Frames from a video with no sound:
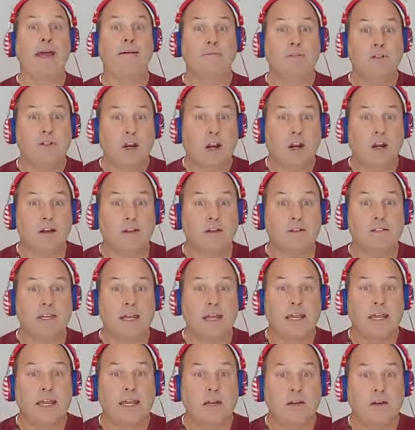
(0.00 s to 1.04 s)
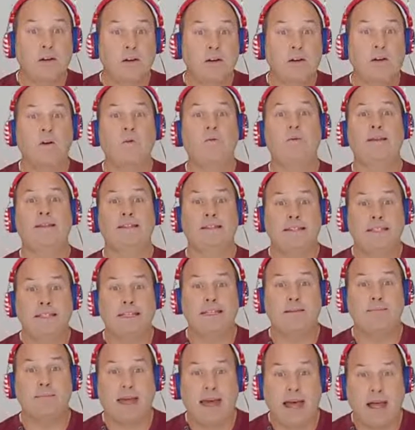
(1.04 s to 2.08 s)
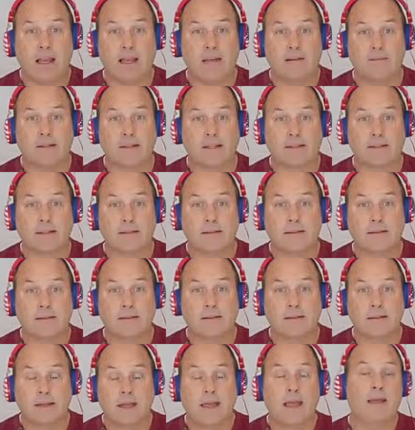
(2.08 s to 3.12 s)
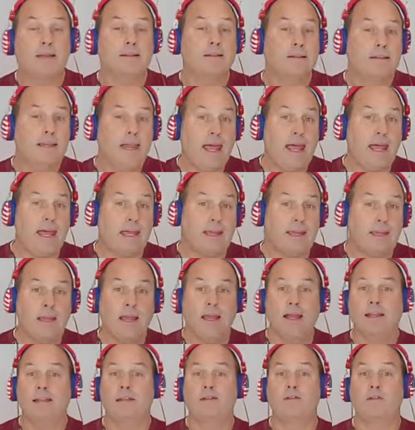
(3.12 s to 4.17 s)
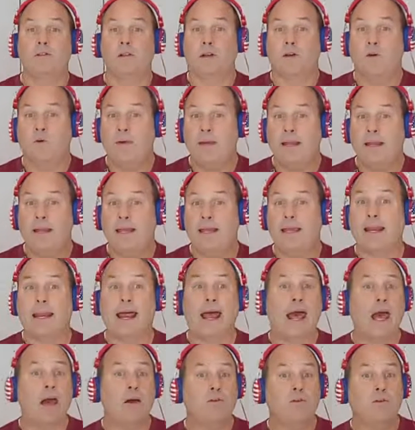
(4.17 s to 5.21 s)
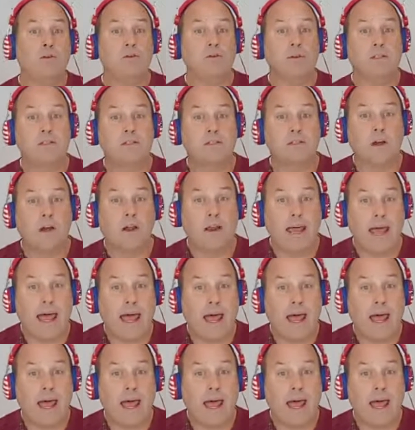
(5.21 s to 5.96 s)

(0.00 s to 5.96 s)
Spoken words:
I'm Charles, here with Team Alyvix. Today, let's look quickly at how to install